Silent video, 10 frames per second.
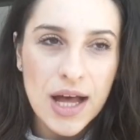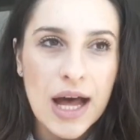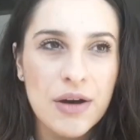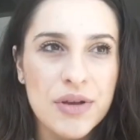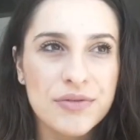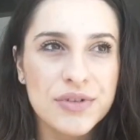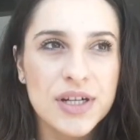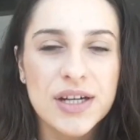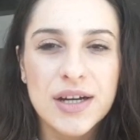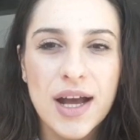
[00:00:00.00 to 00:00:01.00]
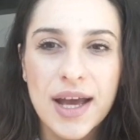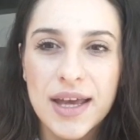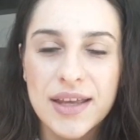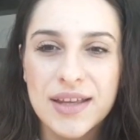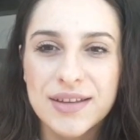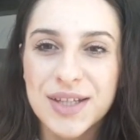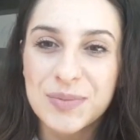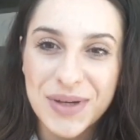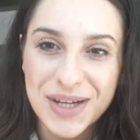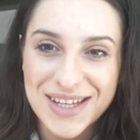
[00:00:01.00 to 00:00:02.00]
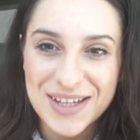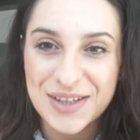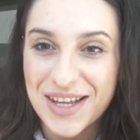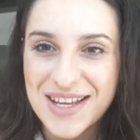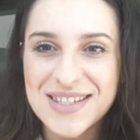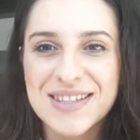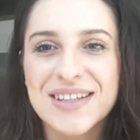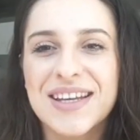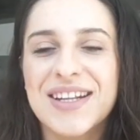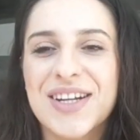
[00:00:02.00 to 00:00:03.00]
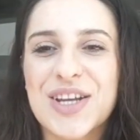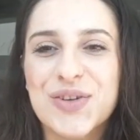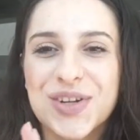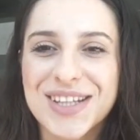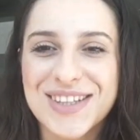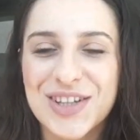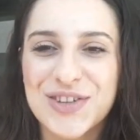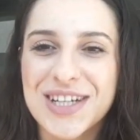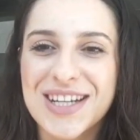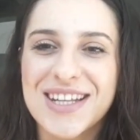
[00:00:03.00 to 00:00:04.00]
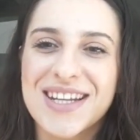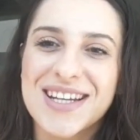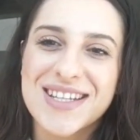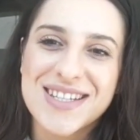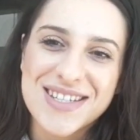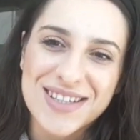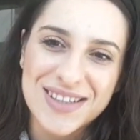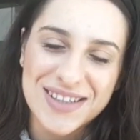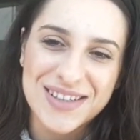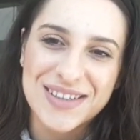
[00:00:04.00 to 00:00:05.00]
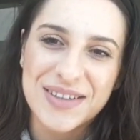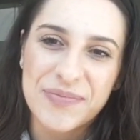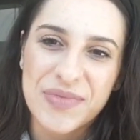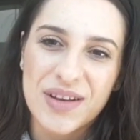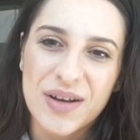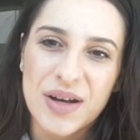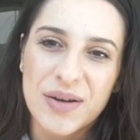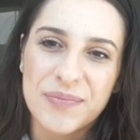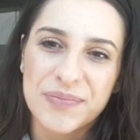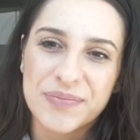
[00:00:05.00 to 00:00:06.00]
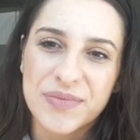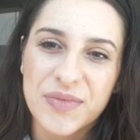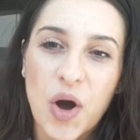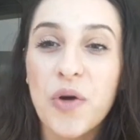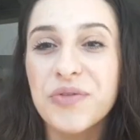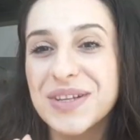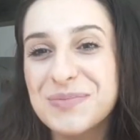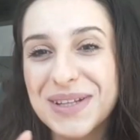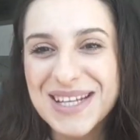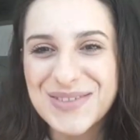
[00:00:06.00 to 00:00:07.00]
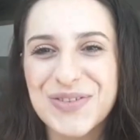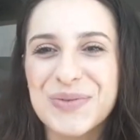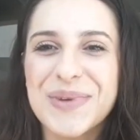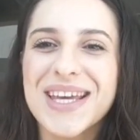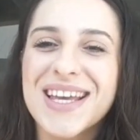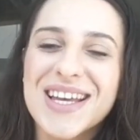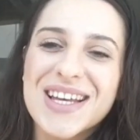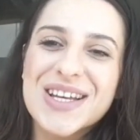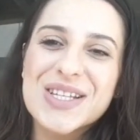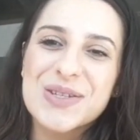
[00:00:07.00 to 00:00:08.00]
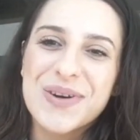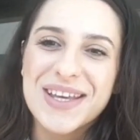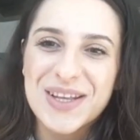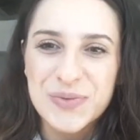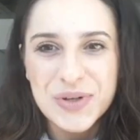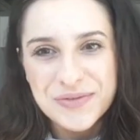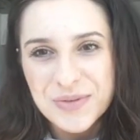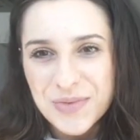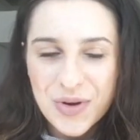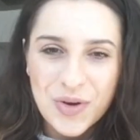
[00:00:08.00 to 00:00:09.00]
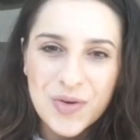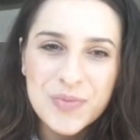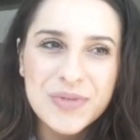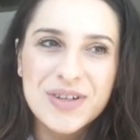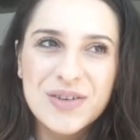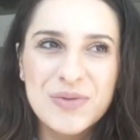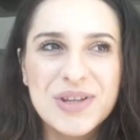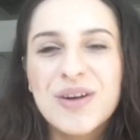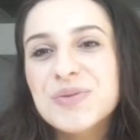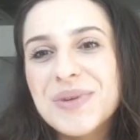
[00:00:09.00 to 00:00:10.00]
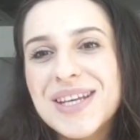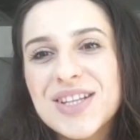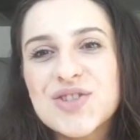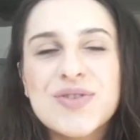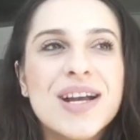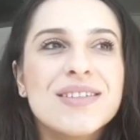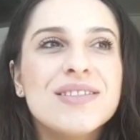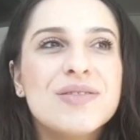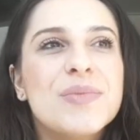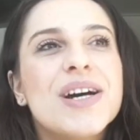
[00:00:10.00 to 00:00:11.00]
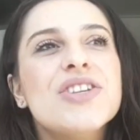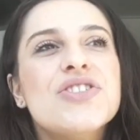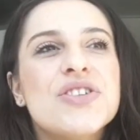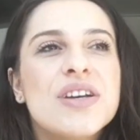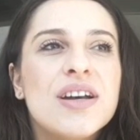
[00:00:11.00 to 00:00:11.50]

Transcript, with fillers: However, I did buy a desk and I created a really nice uh, um, office place for me so I can work from home uh, without being distracted too much.